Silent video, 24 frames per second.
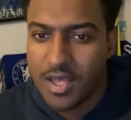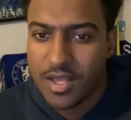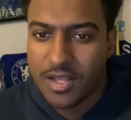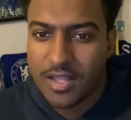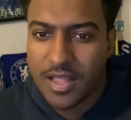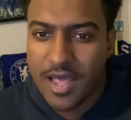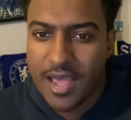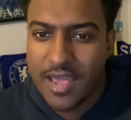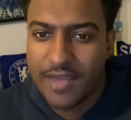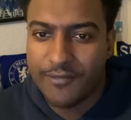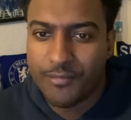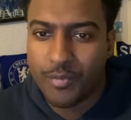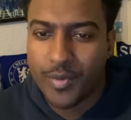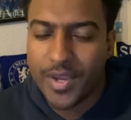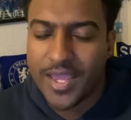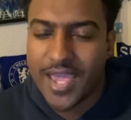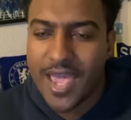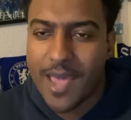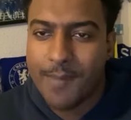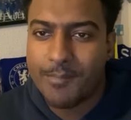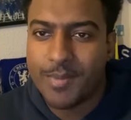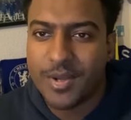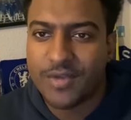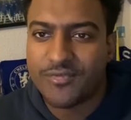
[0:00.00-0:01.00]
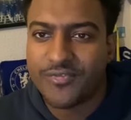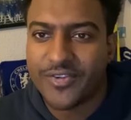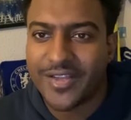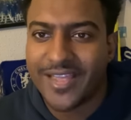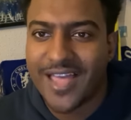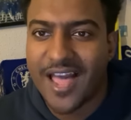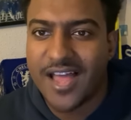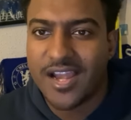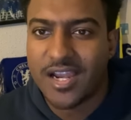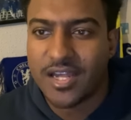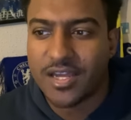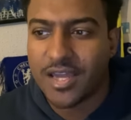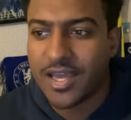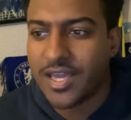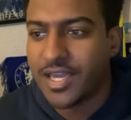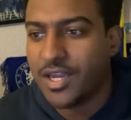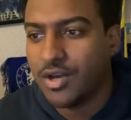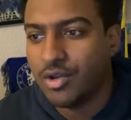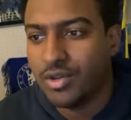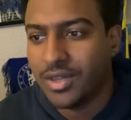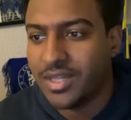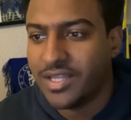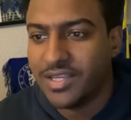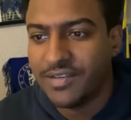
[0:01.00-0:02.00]
Like, if we get a bid for Gallagher,
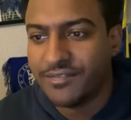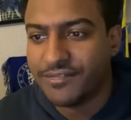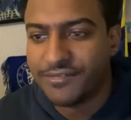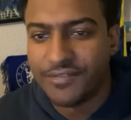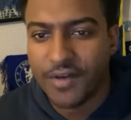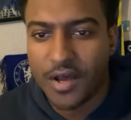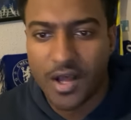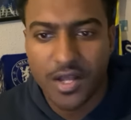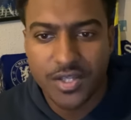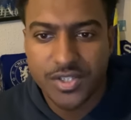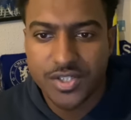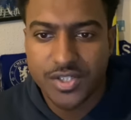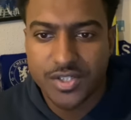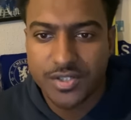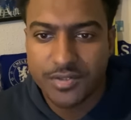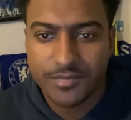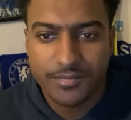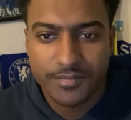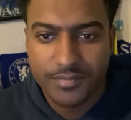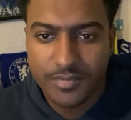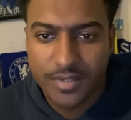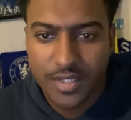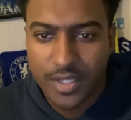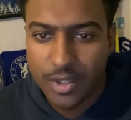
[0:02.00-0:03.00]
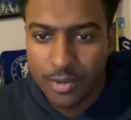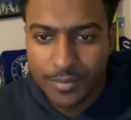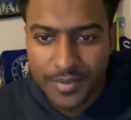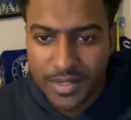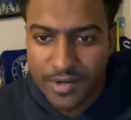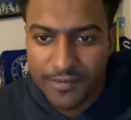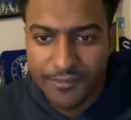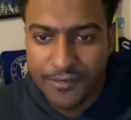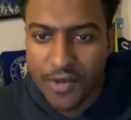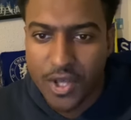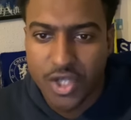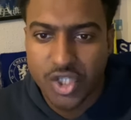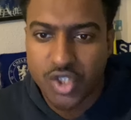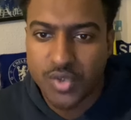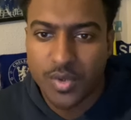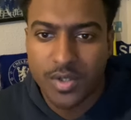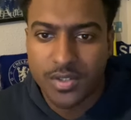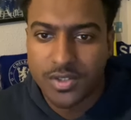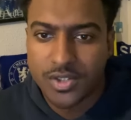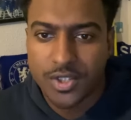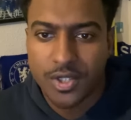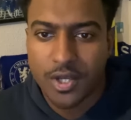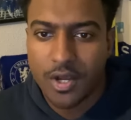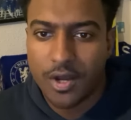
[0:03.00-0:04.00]
he'll leave first. He'll be the first
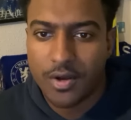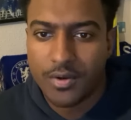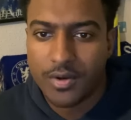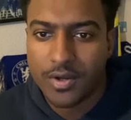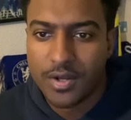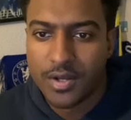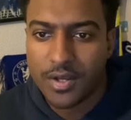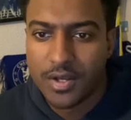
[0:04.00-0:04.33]
one to go.